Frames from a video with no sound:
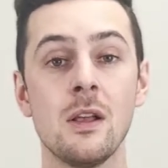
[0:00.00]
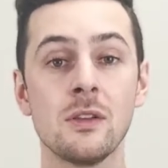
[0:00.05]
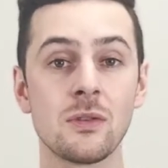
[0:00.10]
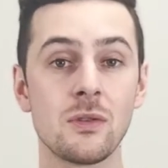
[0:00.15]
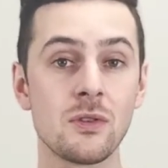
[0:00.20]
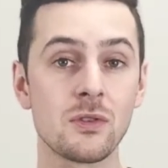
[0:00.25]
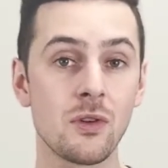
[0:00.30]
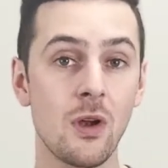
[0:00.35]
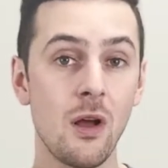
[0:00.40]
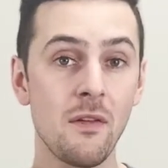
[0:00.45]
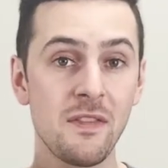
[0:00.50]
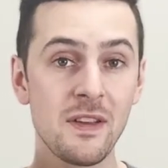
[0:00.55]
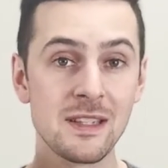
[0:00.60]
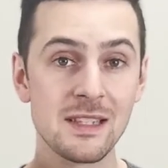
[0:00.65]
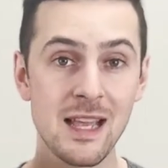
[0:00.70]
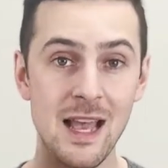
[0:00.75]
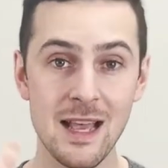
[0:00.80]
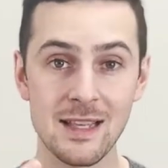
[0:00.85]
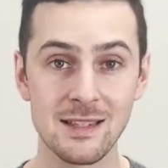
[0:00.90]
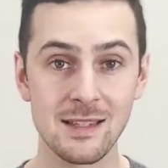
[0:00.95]
So these are all
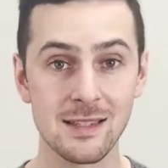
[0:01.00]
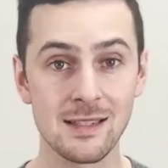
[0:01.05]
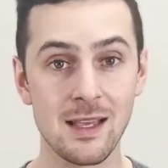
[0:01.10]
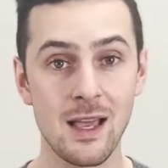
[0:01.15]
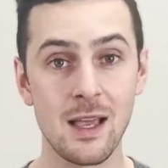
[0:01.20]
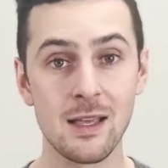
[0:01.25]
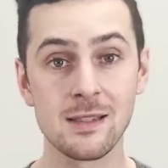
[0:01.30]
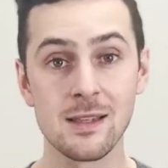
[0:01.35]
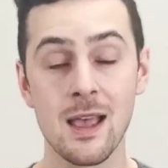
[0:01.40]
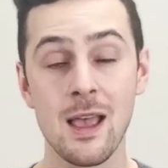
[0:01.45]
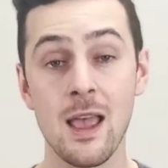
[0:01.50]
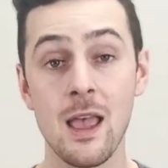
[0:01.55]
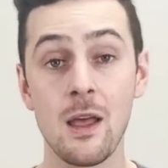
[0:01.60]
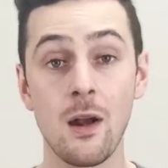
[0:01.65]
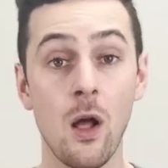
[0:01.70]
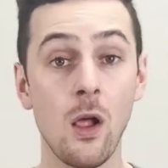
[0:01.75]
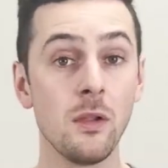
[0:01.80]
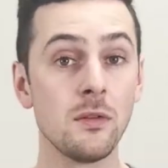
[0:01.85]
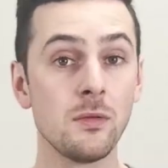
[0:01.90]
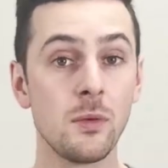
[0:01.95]
fantastic signs
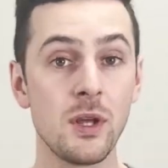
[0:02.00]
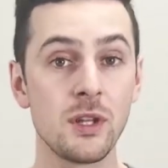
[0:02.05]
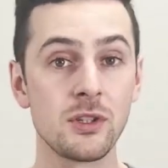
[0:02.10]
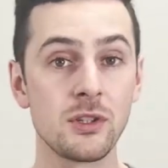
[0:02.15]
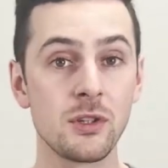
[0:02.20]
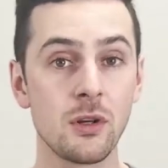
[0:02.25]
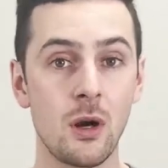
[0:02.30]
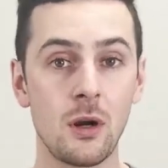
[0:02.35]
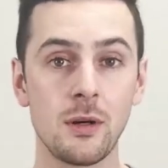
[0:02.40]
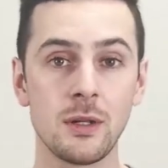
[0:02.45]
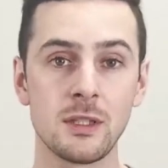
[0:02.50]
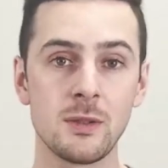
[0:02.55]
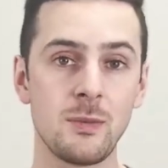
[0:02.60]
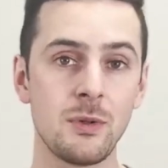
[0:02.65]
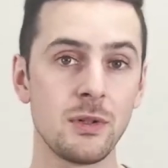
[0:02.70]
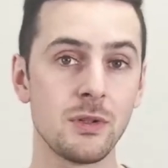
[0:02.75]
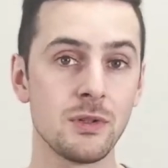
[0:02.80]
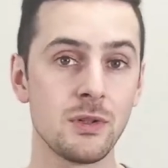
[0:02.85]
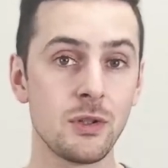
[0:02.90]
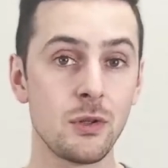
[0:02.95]
and all of which which are
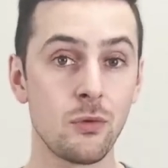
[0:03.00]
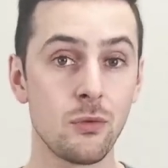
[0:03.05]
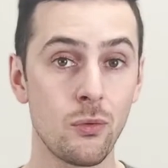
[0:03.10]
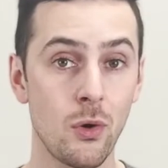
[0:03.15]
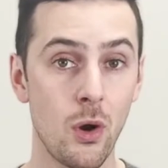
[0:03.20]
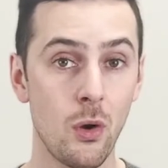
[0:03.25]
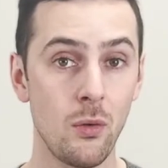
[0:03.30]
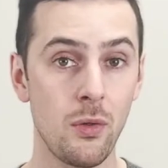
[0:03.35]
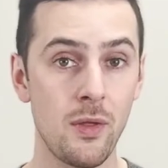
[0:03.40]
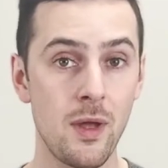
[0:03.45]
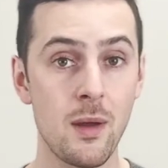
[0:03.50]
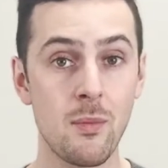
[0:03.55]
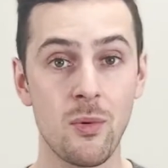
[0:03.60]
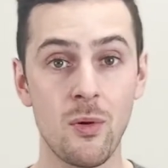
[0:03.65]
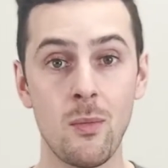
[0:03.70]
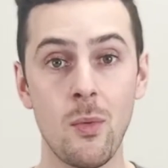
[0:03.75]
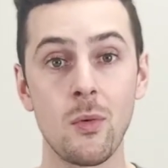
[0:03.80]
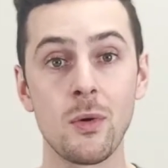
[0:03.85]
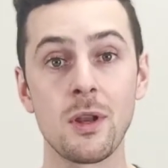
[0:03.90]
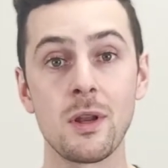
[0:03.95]
experiencing growth and
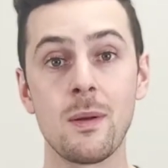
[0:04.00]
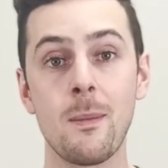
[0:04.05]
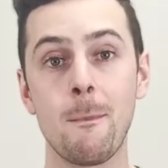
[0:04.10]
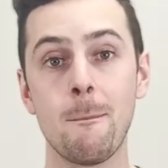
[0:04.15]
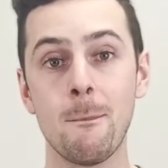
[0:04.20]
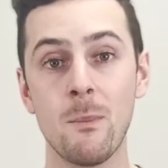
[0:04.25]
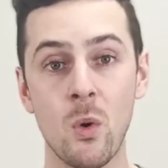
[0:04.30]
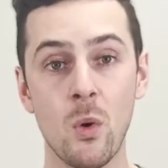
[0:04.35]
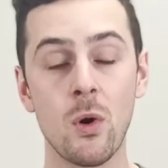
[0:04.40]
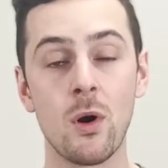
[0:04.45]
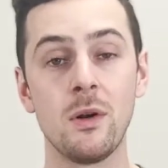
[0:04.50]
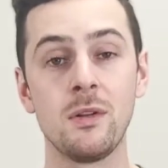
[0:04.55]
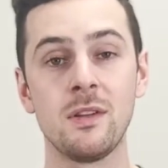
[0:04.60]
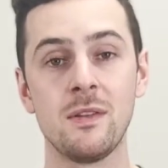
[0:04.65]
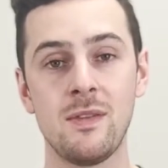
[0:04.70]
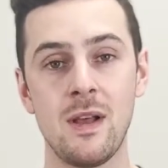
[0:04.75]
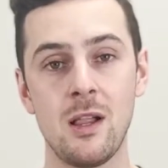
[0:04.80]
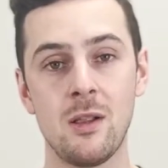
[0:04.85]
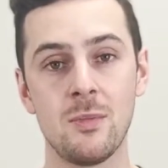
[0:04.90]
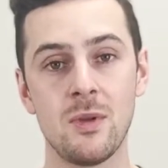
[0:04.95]
promoting more
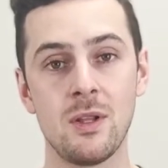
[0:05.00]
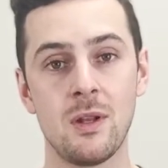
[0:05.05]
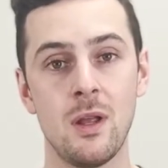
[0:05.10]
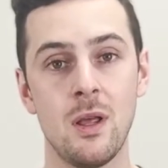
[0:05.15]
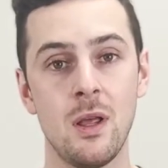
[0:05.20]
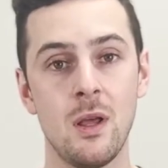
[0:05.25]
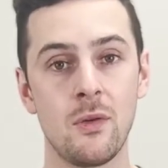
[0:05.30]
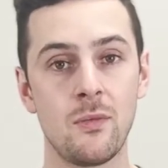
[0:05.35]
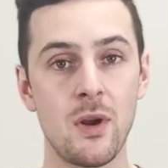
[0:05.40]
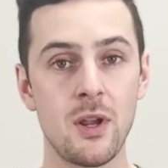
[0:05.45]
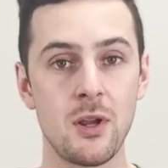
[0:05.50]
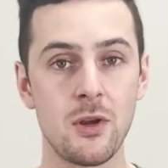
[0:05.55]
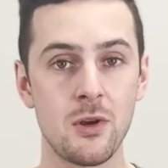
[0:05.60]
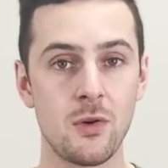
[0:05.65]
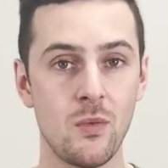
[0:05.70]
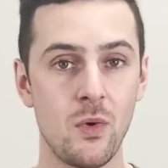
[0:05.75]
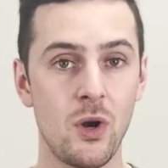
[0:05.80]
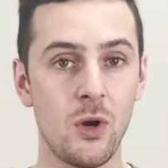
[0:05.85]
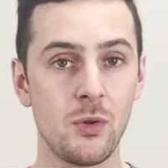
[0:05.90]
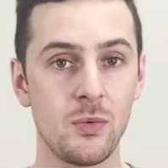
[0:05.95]
development right here
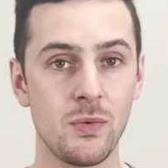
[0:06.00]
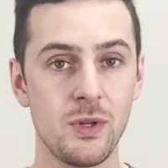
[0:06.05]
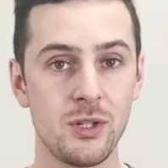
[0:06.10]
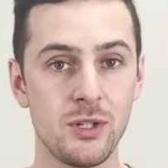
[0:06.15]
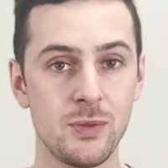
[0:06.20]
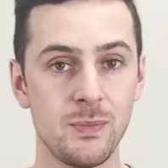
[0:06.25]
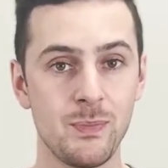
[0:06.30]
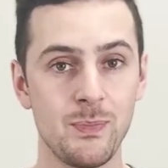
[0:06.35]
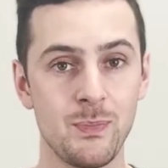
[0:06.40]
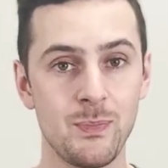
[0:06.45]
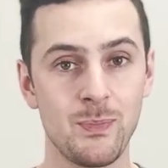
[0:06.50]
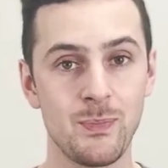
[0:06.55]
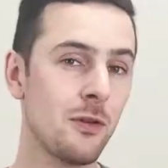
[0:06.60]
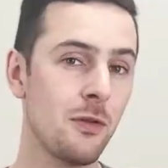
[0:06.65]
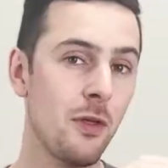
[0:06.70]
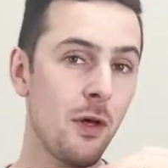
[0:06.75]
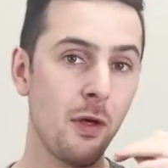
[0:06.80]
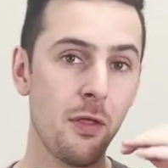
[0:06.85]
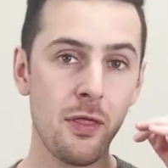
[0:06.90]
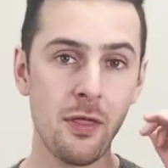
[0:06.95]
in Waterloo region.
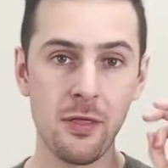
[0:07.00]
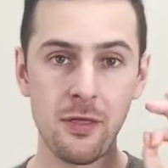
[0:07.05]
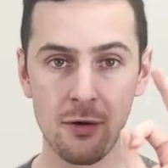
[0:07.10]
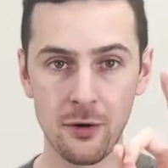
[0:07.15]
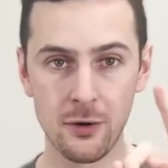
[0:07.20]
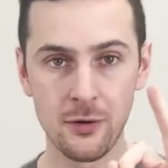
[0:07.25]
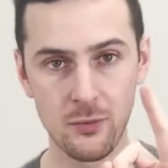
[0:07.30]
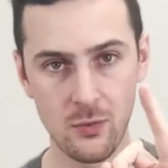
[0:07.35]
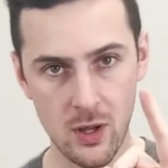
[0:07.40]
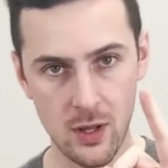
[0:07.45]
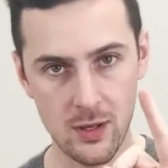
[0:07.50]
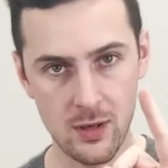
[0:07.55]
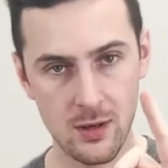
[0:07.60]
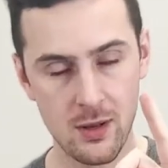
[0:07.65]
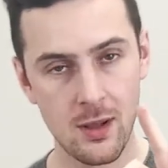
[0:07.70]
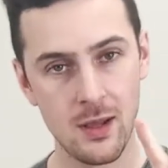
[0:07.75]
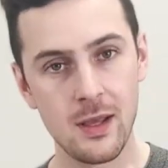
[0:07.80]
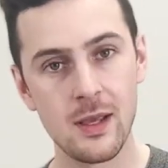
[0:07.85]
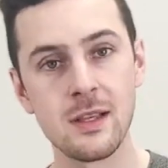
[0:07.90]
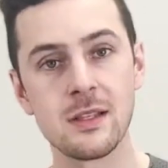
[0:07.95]
The third one
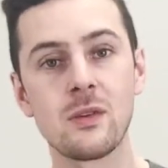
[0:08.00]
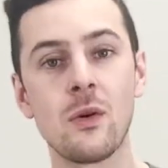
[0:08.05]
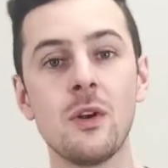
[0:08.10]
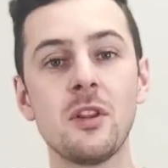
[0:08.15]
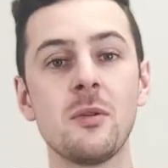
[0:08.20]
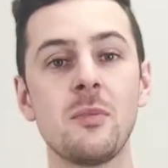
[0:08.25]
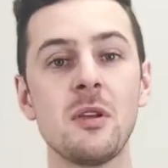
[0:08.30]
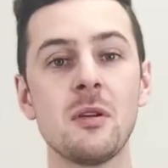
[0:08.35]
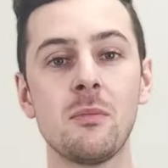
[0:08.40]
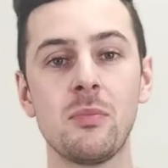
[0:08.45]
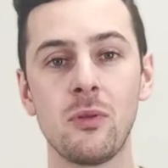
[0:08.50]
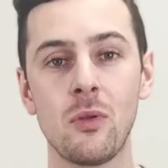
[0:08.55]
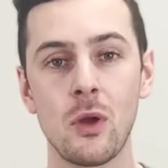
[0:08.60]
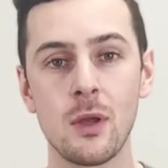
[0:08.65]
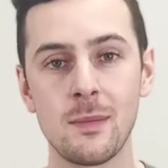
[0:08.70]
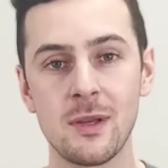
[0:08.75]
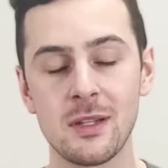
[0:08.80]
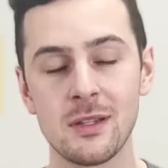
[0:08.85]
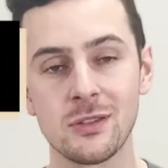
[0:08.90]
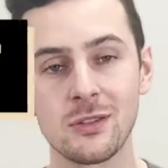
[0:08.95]
is going to be
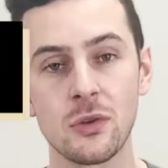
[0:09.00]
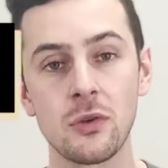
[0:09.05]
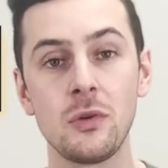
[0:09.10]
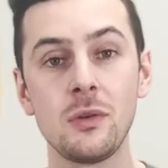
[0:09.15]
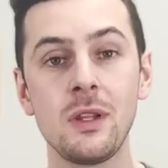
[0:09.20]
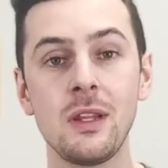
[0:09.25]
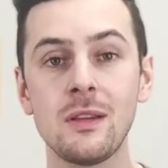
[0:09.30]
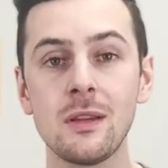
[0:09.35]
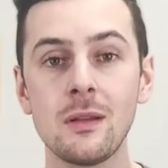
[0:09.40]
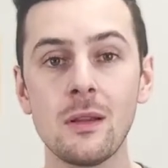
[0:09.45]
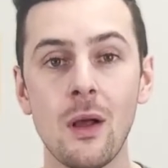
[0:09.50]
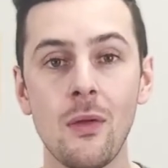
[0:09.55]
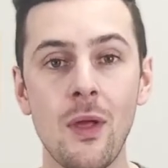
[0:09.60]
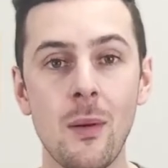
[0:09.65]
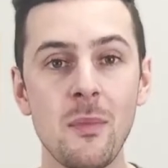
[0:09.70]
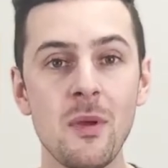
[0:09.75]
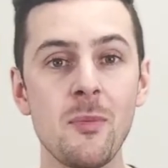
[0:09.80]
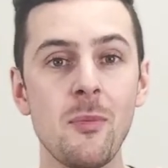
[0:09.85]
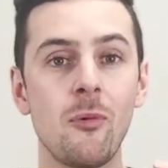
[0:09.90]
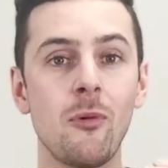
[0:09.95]
employment. So you need to know
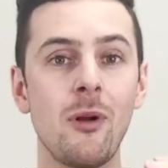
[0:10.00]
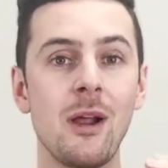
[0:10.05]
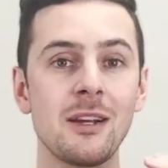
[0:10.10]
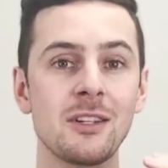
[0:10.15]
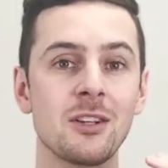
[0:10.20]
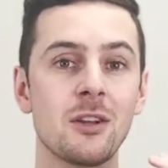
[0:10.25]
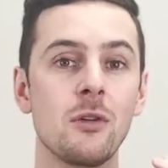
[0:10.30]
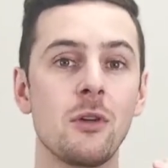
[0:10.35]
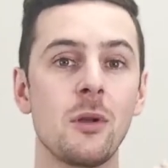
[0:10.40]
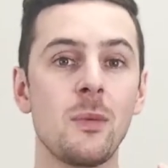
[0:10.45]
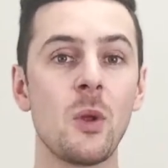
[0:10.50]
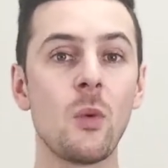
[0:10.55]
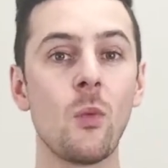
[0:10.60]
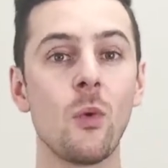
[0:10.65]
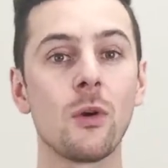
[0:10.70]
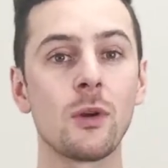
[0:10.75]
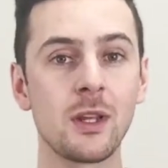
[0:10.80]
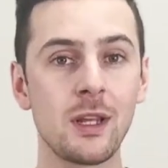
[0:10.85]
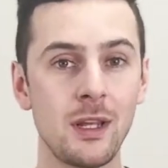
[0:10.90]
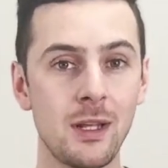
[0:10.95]
that people are actually going to be
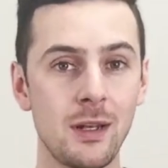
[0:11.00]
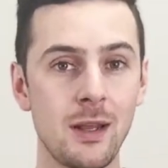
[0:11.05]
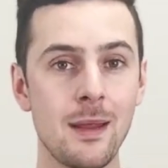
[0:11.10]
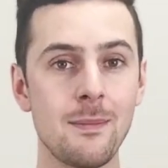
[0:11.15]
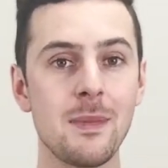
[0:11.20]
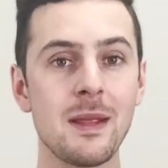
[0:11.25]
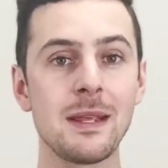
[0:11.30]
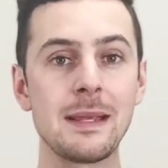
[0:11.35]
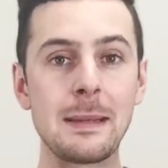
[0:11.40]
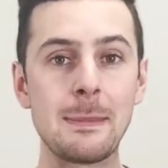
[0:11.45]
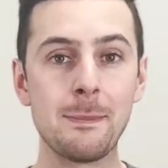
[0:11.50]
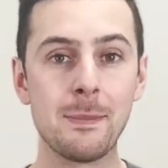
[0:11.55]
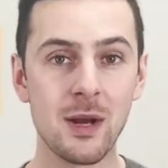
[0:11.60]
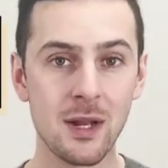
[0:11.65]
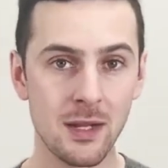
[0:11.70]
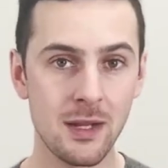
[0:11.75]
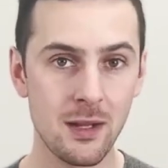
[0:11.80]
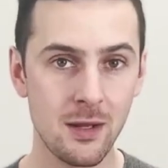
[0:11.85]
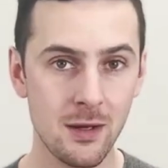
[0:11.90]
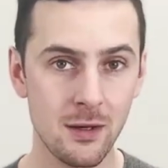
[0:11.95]
working and making
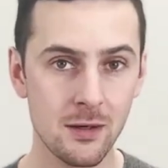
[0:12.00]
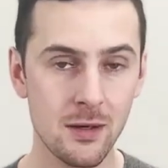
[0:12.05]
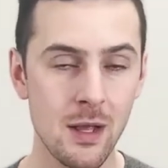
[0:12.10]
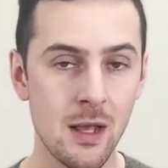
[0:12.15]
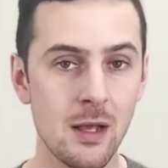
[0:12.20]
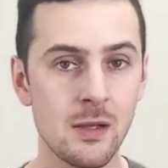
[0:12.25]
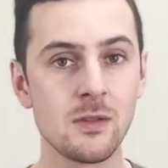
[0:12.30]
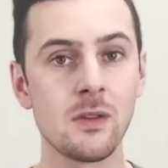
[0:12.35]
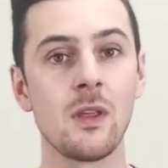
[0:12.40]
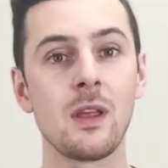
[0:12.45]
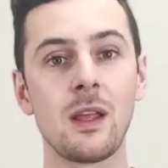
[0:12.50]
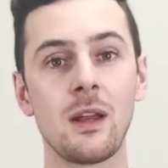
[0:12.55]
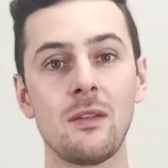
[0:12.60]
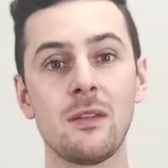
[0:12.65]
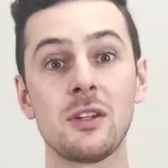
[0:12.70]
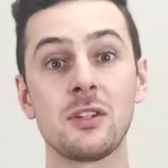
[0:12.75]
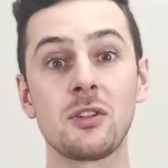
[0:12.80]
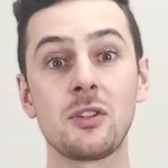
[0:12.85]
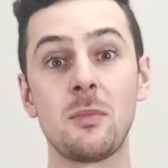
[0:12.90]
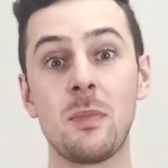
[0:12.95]
money here so they can
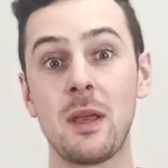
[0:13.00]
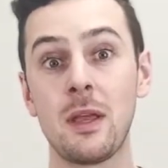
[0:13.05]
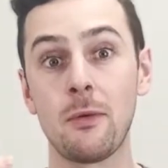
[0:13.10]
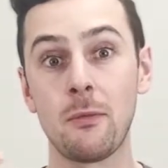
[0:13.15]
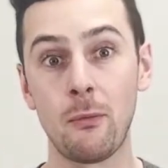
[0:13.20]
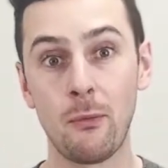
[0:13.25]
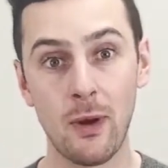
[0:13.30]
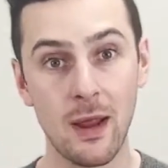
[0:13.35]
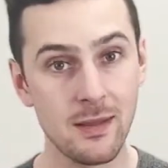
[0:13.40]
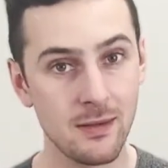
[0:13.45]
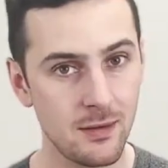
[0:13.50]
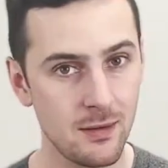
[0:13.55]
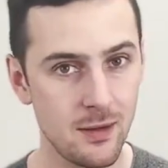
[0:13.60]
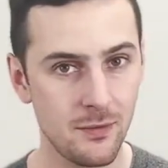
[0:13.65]
eventually pay rent